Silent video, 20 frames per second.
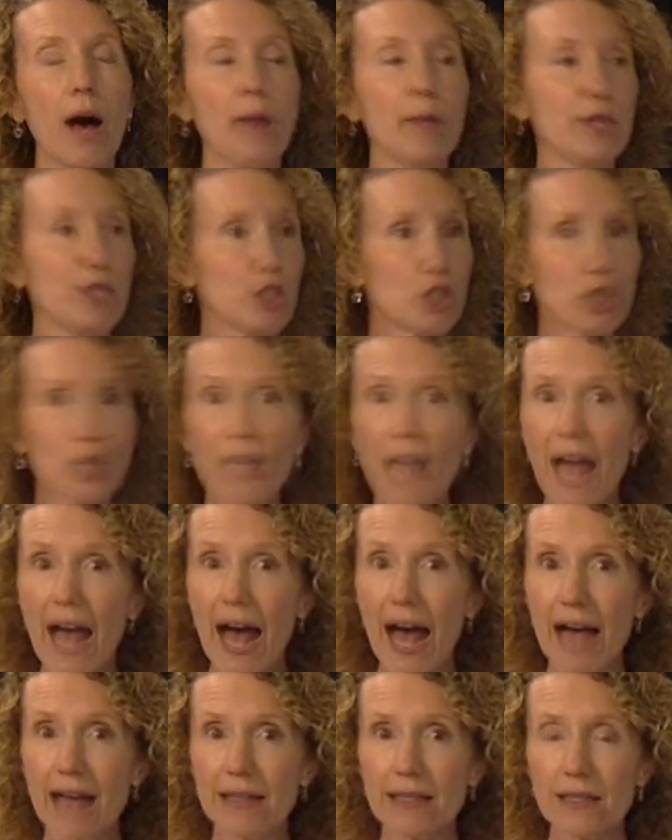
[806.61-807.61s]
Be sure to
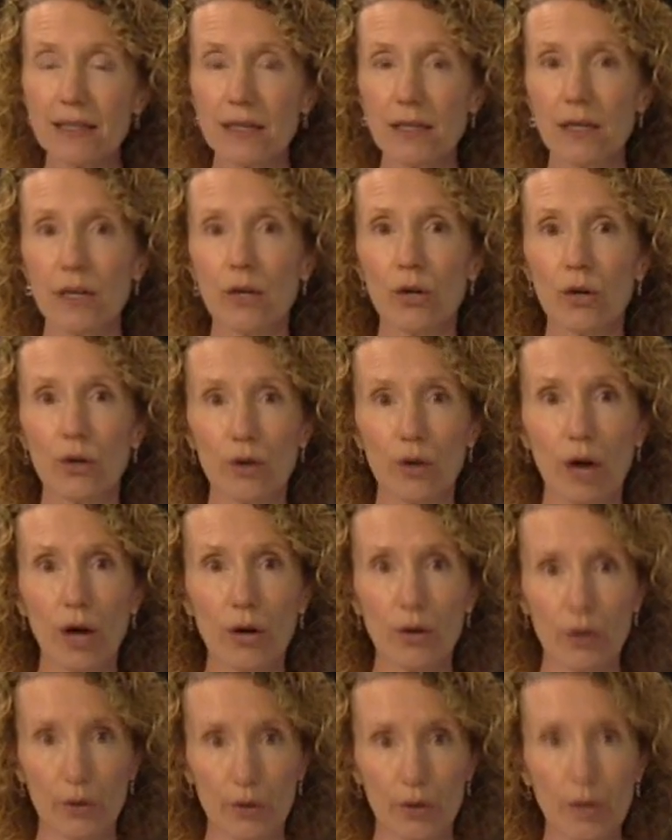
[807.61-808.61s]
ask a
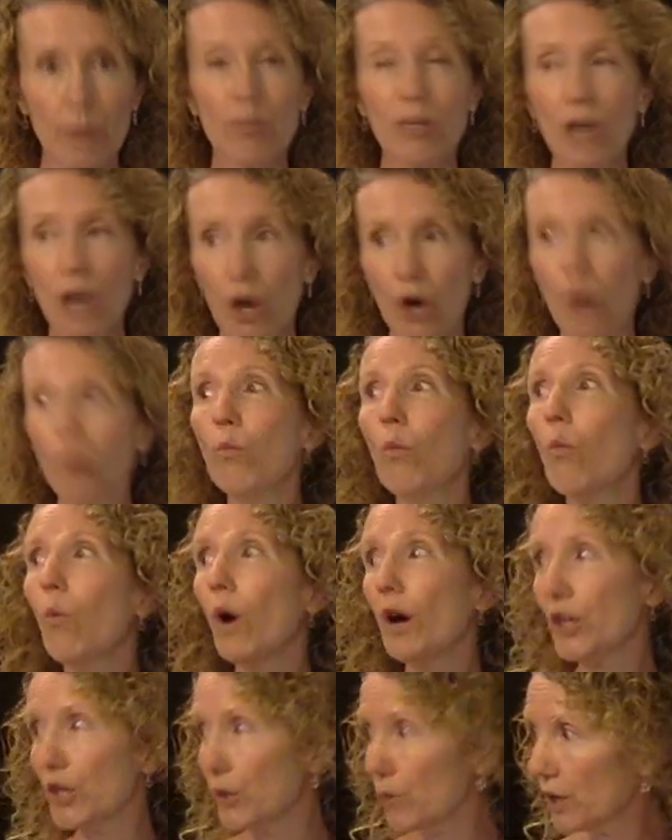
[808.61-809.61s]
grown-up at home
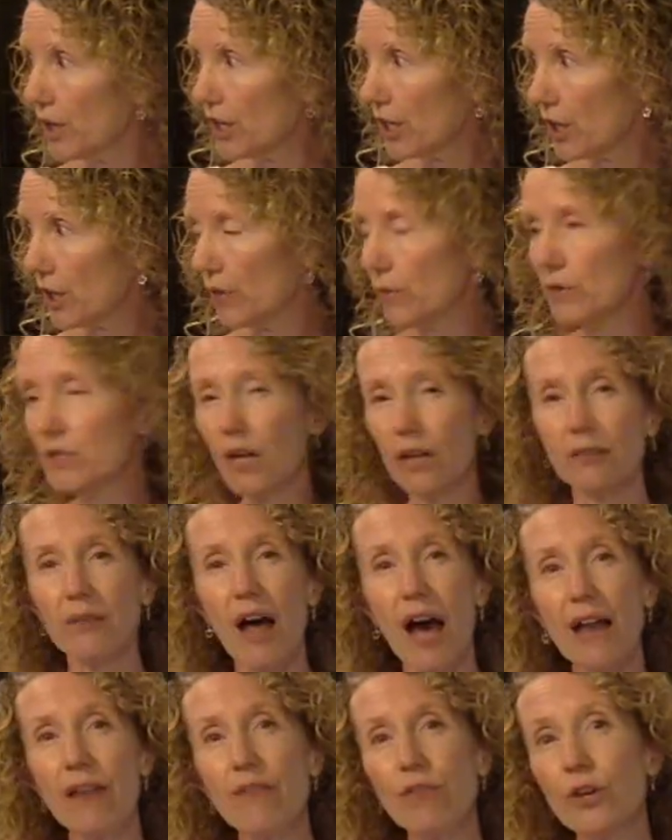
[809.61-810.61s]
what you can use. A
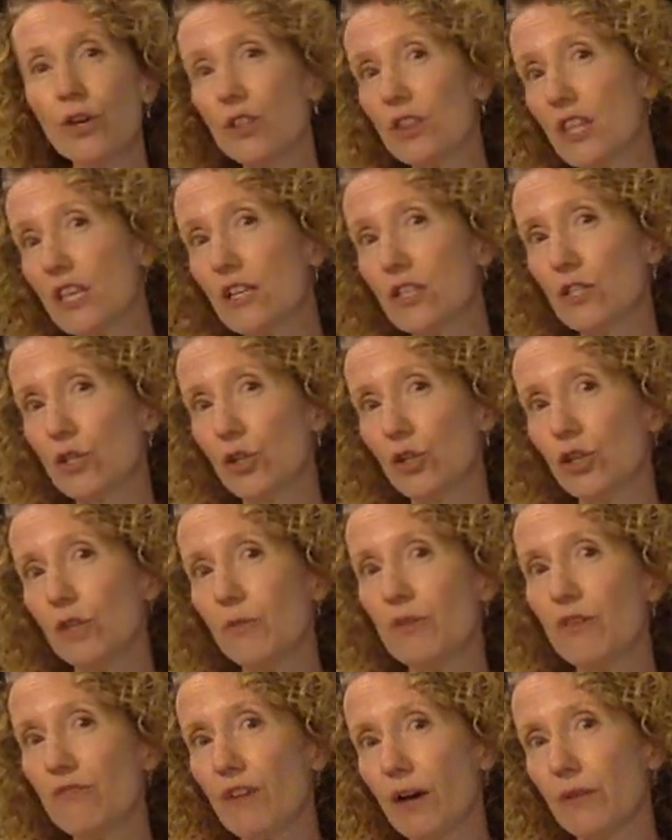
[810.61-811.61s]
lot of good things could
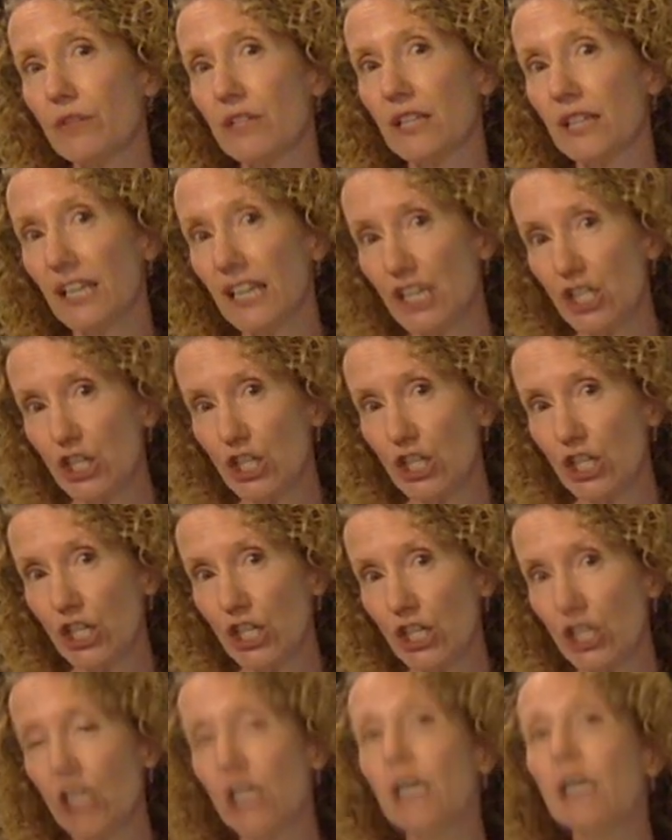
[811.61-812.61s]
be found in the
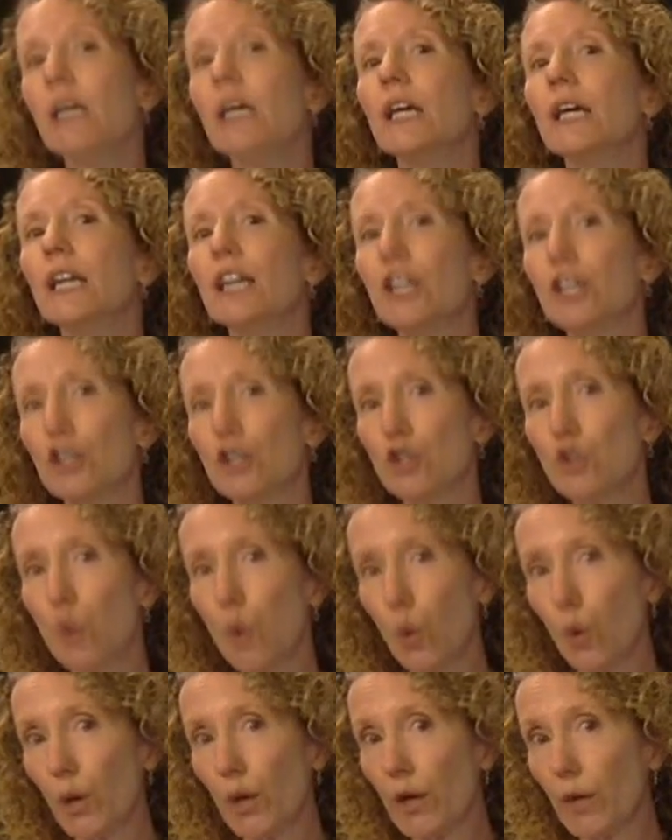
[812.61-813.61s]
kitchen, in your
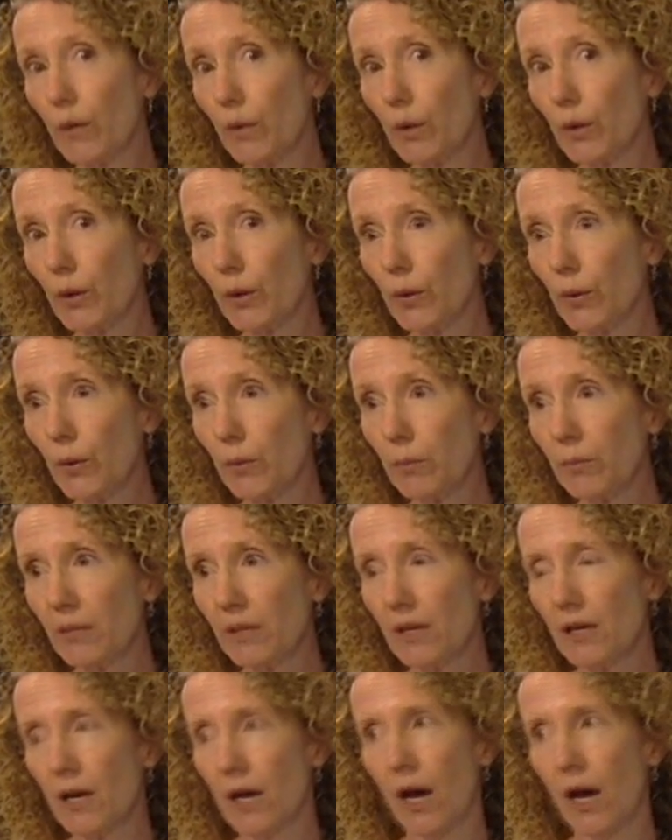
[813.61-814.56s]
toy room.